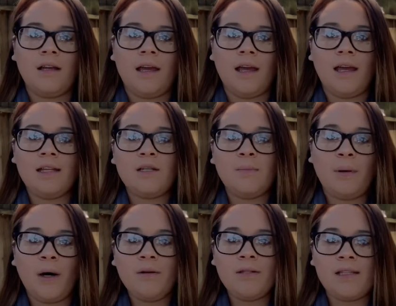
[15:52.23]
It's a
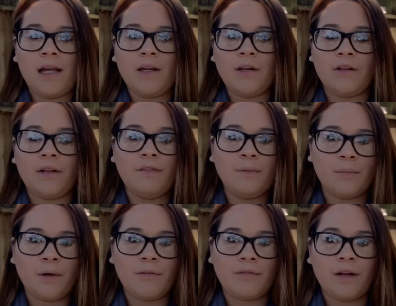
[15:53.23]
post that a grieving
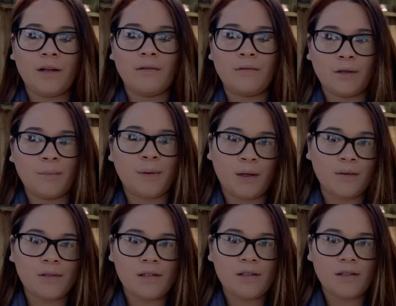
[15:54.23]
boyfriend would
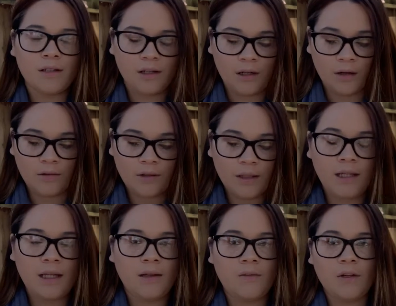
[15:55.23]
post, you know,
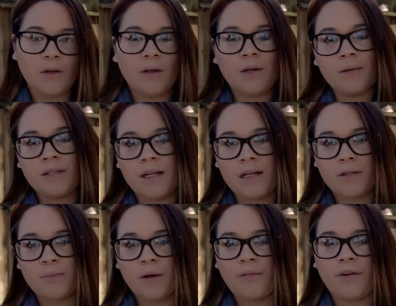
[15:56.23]
even though he was an
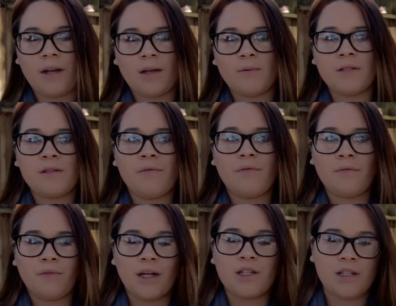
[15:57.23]
ex-boyfriend. It was a
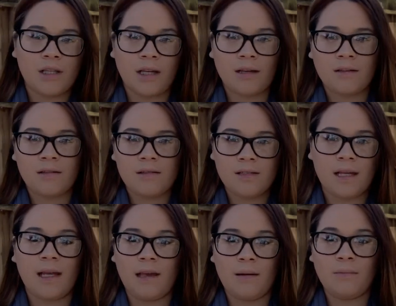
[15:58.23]
fresh thing to
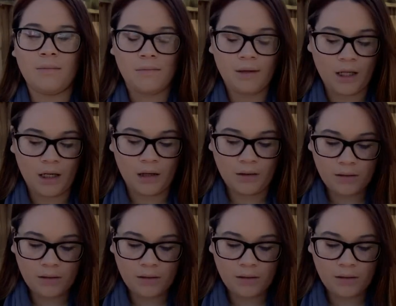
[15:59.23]
him, you know.